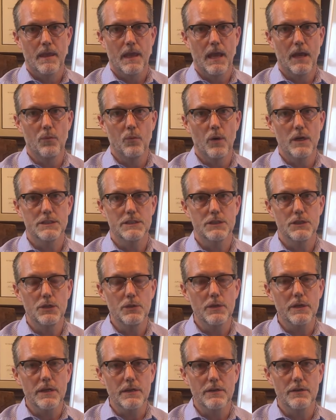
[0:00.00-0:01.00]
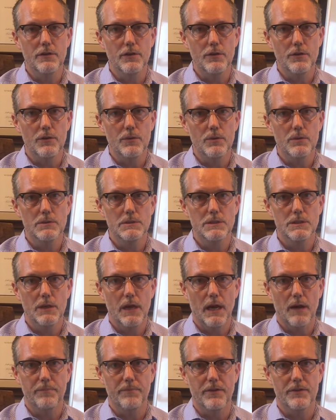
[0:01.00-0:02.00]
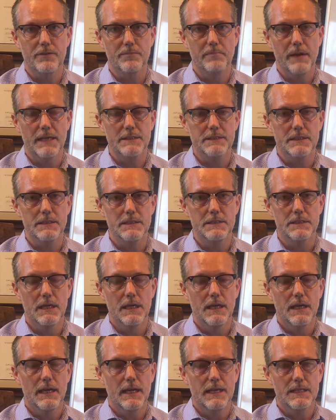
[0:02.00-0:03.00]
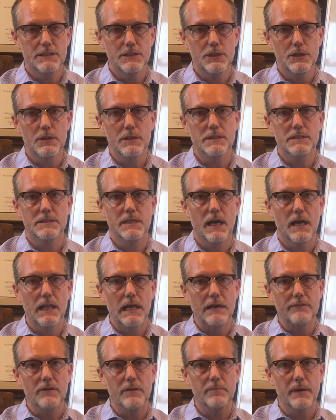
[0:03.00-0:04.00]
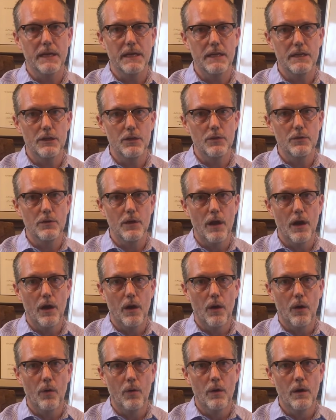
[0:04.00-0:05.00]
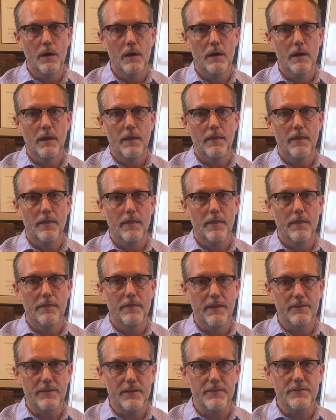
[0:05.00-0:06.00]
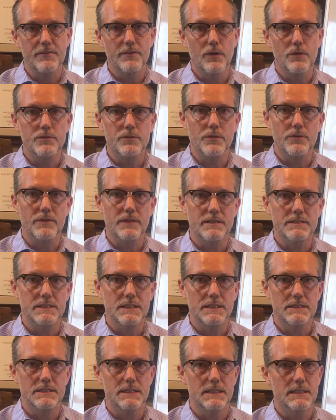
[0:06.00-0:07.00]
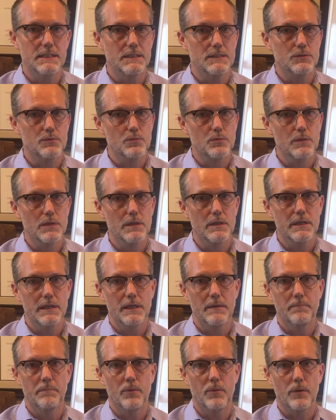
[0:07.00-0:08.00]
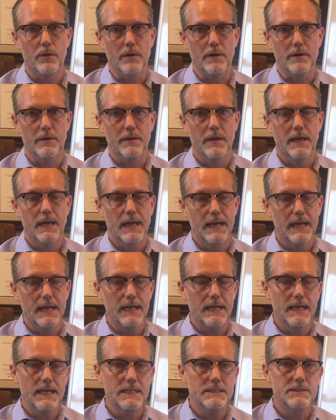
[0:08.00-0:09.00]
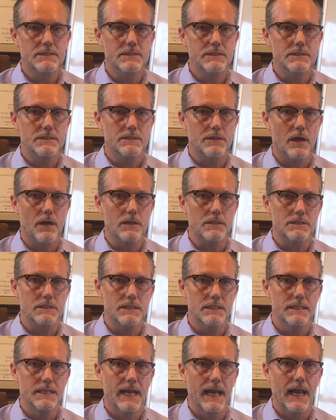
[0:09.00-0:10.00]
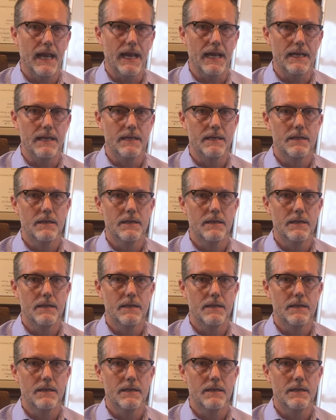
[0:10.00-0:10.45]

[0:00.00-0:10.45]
And what you can do to help this message is you can tell everybody you know that this social distancing is really important, and it needs to start today.